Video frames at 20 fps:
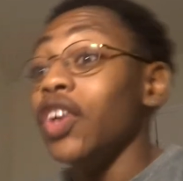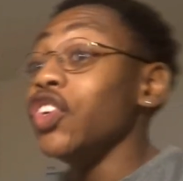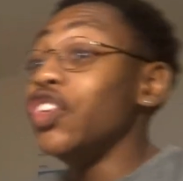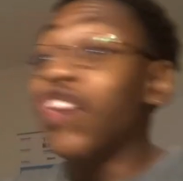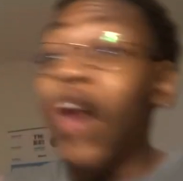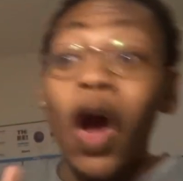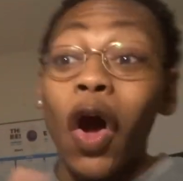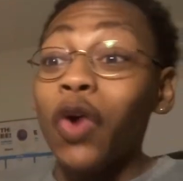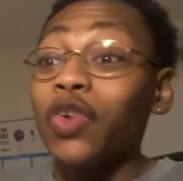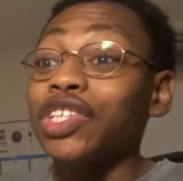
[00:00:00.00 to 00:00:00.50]

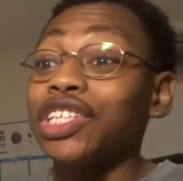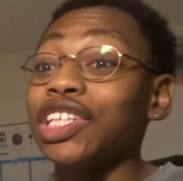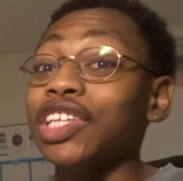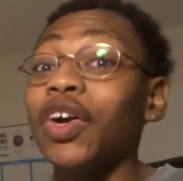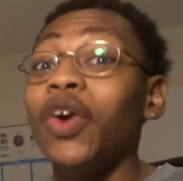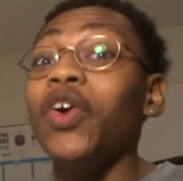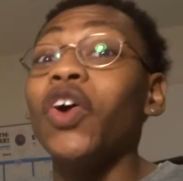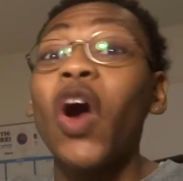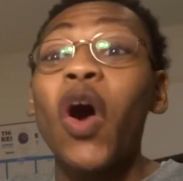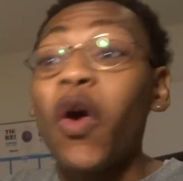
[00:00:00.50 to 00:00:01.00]
Yo, she
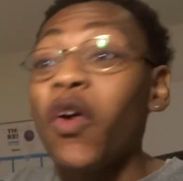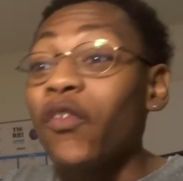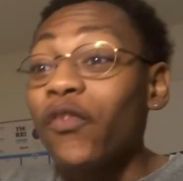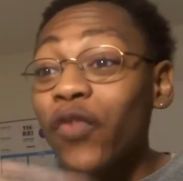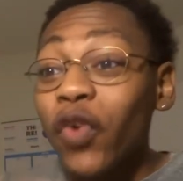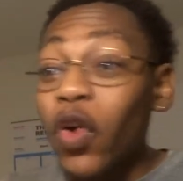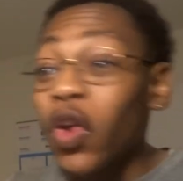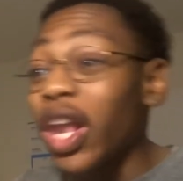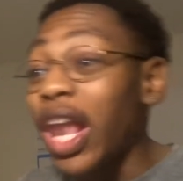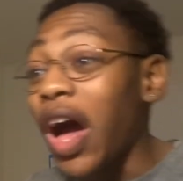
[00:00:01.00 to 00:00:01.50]
gonna go in
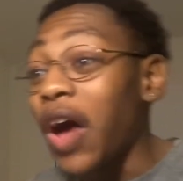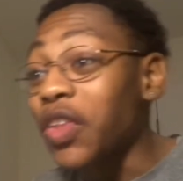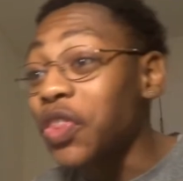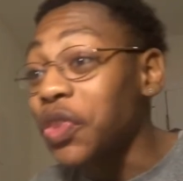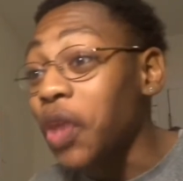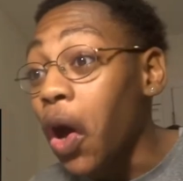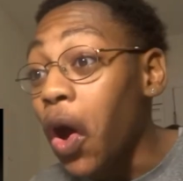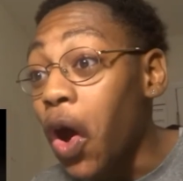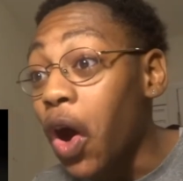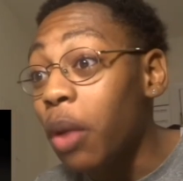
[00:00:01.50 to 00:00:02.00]
full out
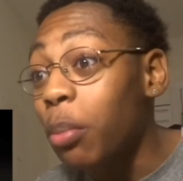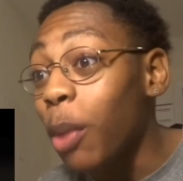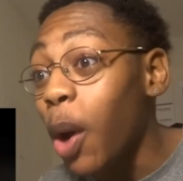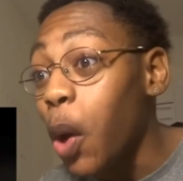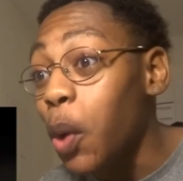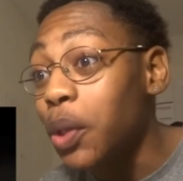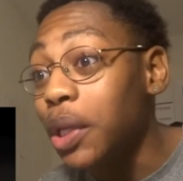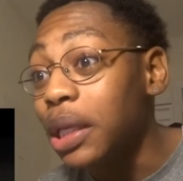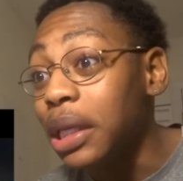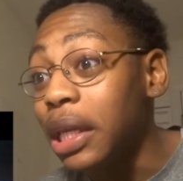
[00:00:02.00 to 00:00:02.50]
thug
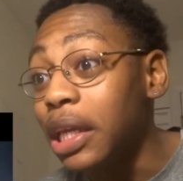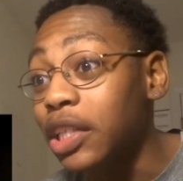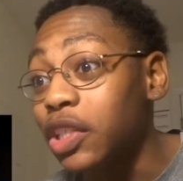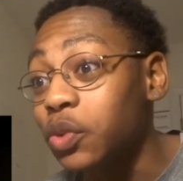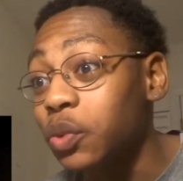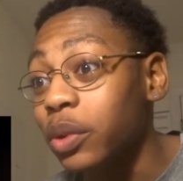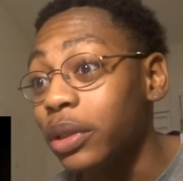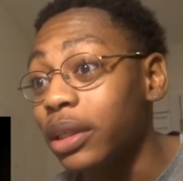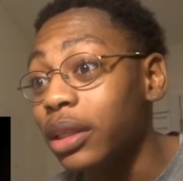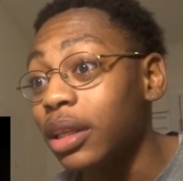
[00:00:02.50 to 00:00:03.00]
mode in this
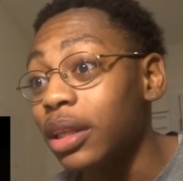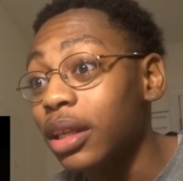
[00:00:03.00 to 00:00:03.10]
one.